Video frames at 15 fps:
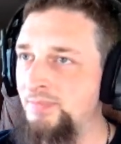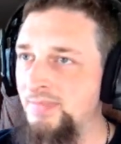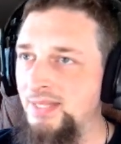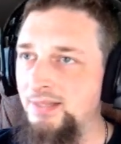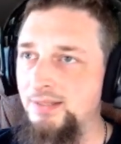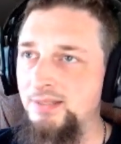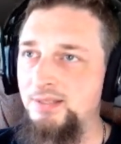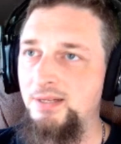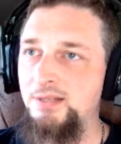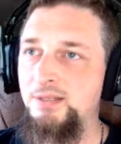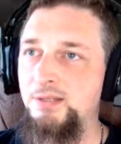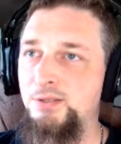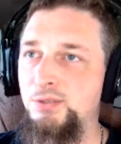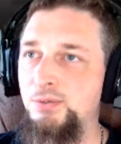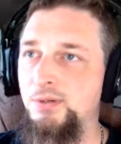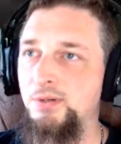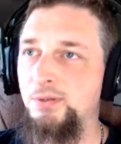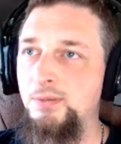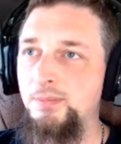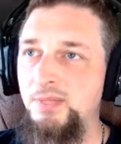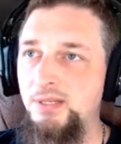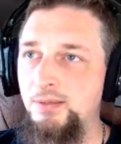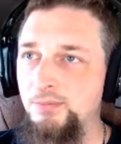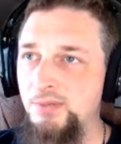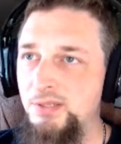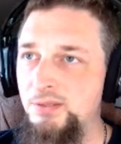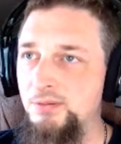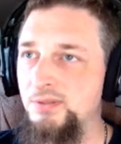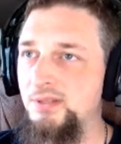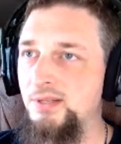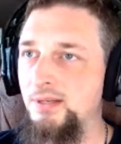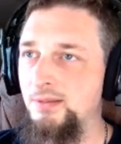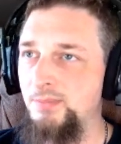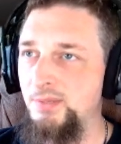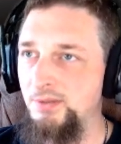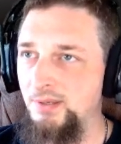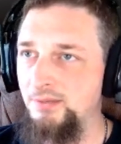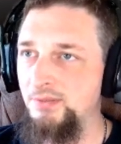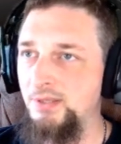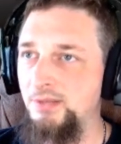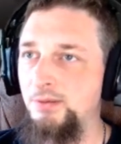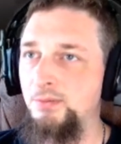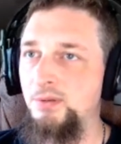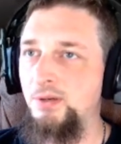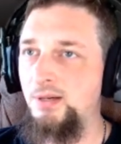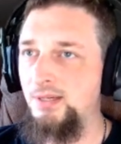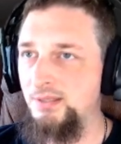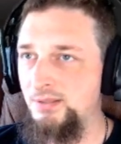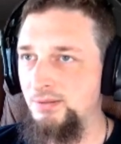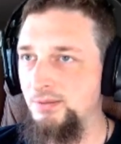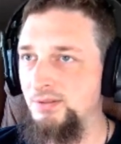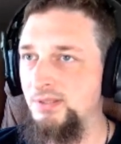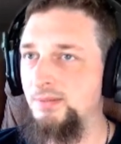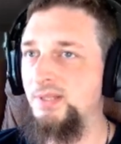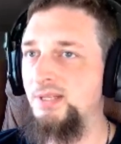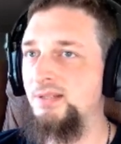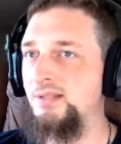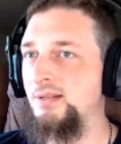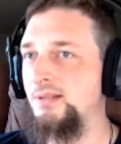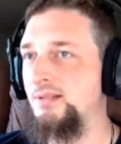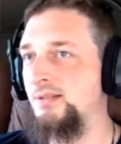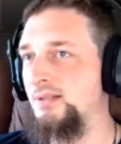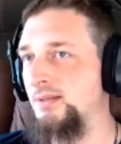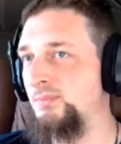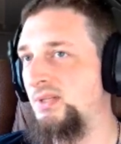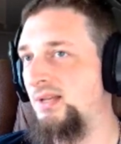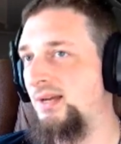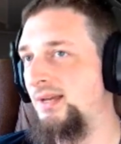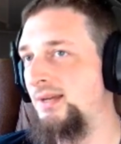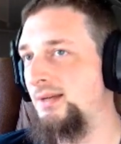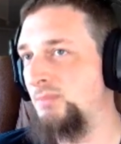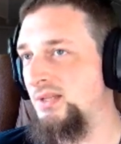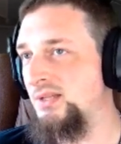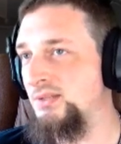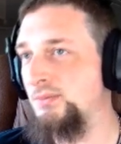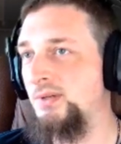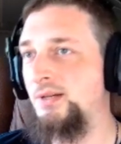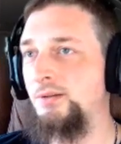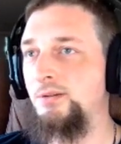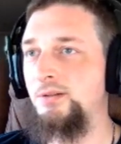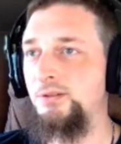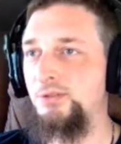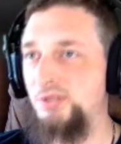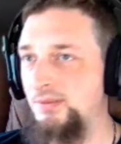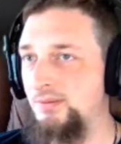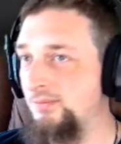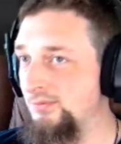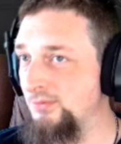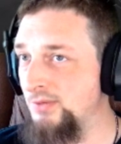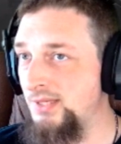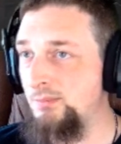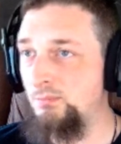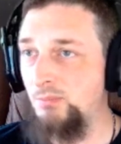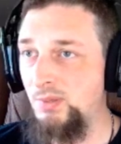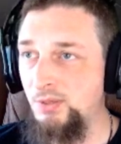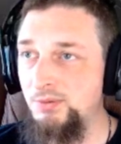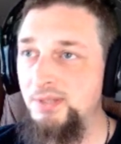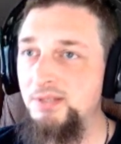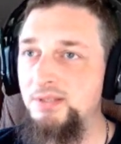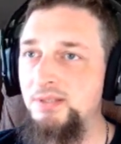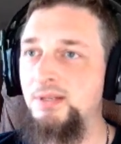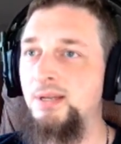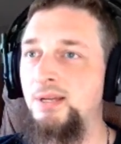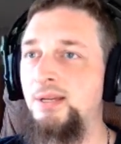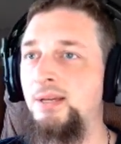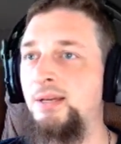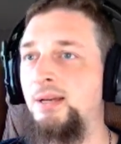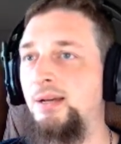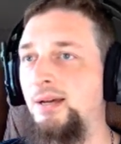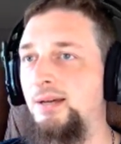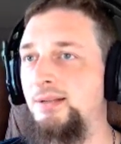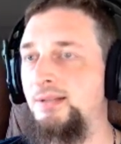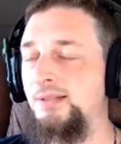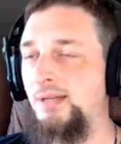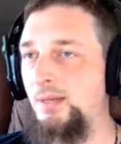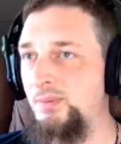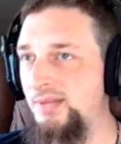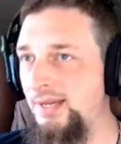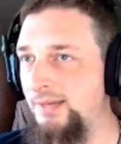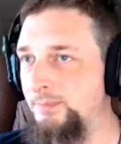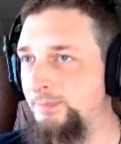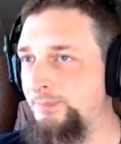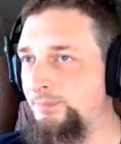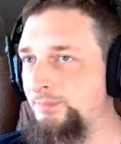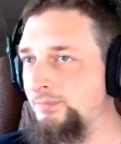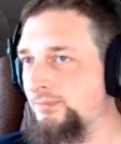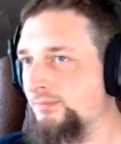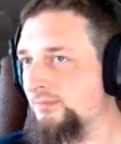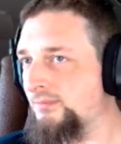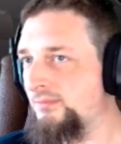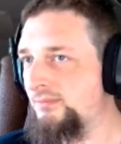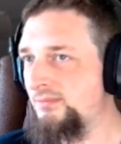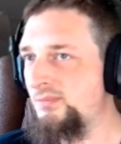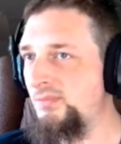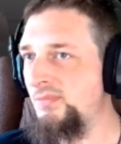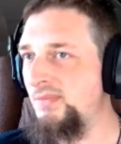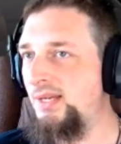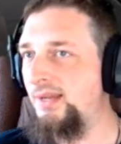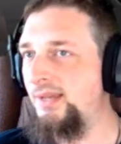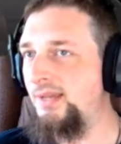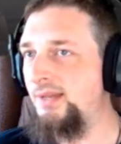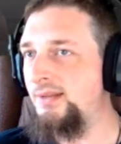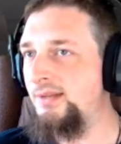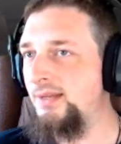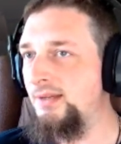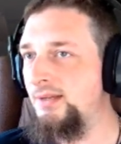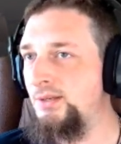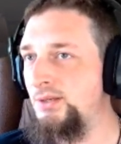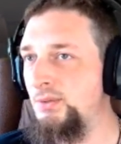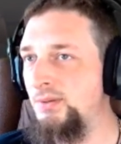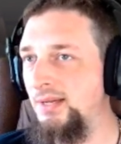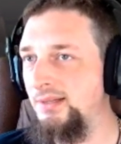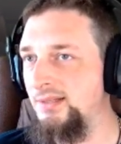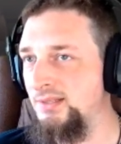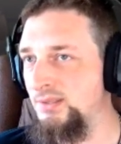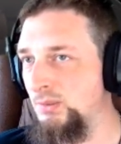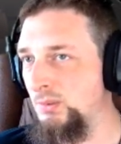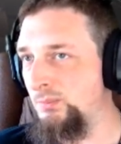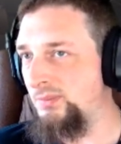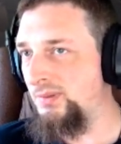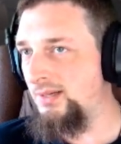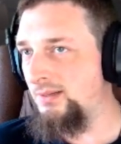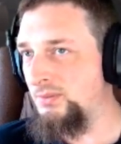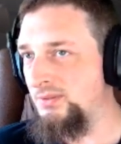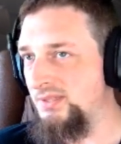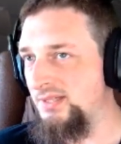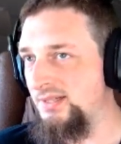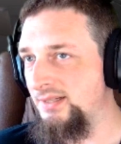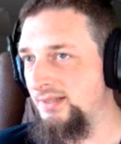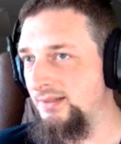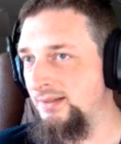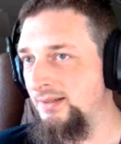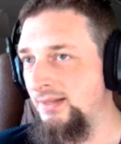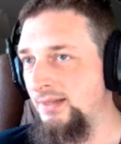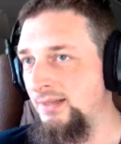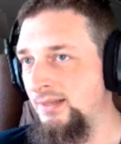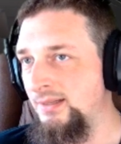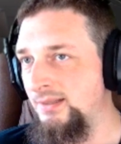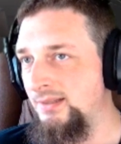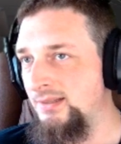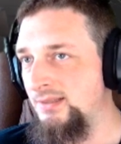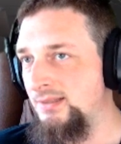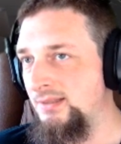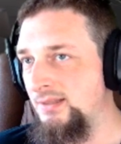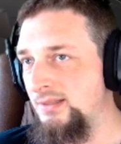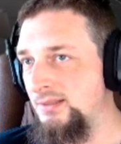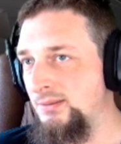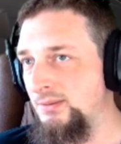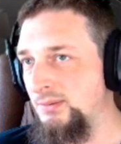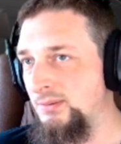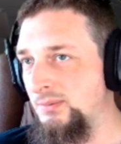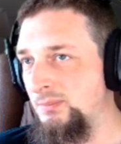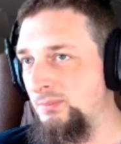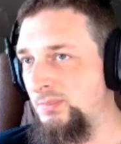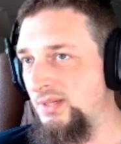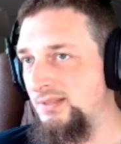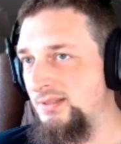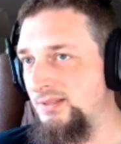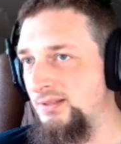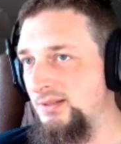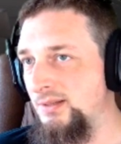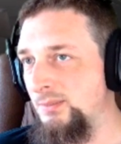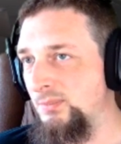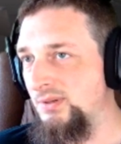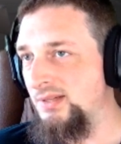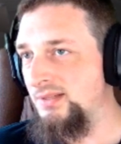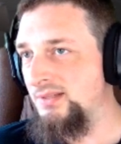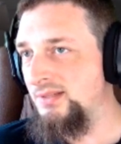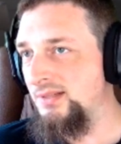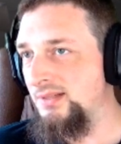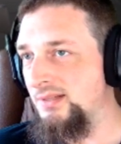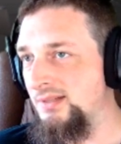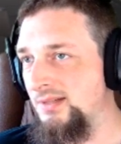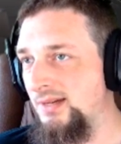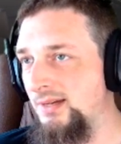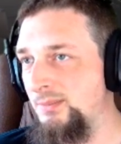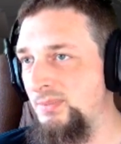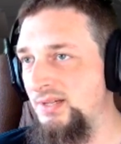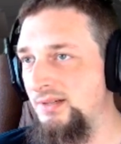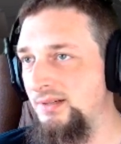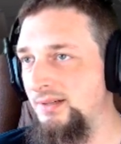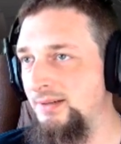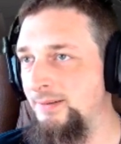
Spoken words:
Sites can store equipment and resources that can be covered at no cost. There's some of these things to supply, plus 100 are just a free bonus on top of that. And then you got these little baubles here, these little buttons you can press on the top here.